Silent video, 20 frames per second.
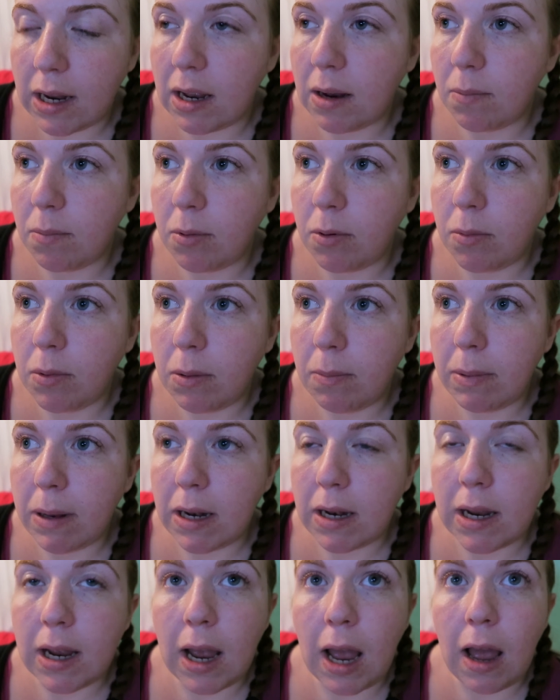I'll probably
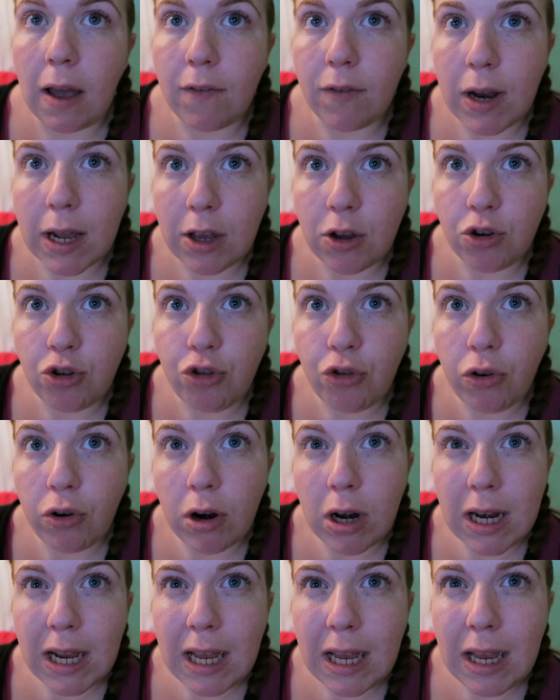build, I have like a
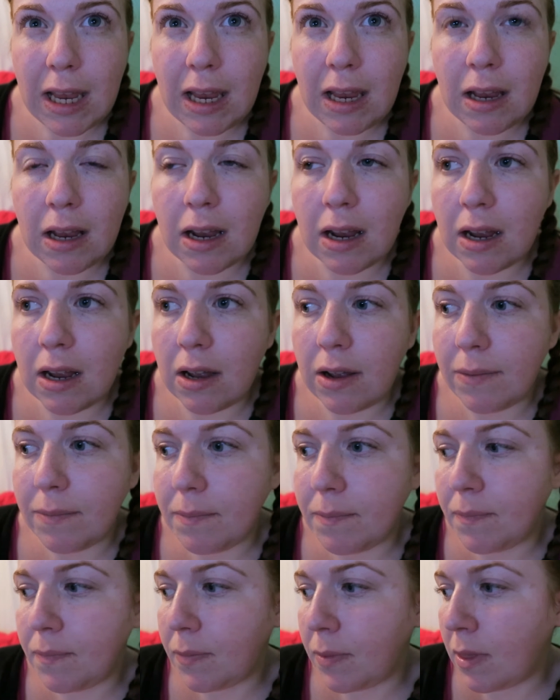trolley
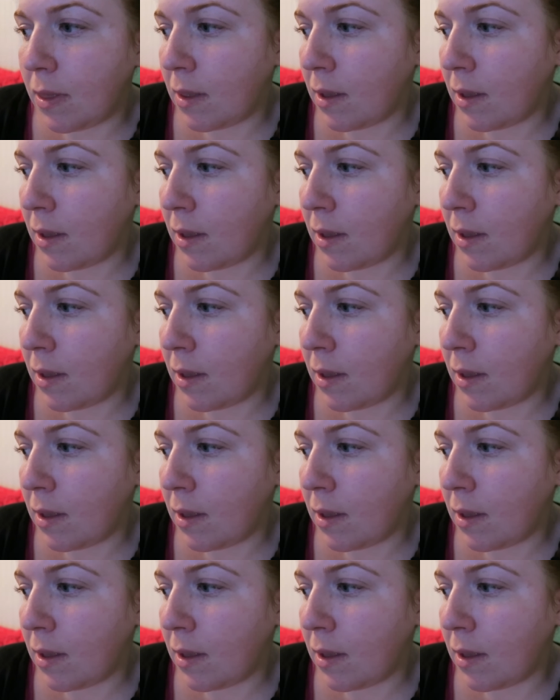kind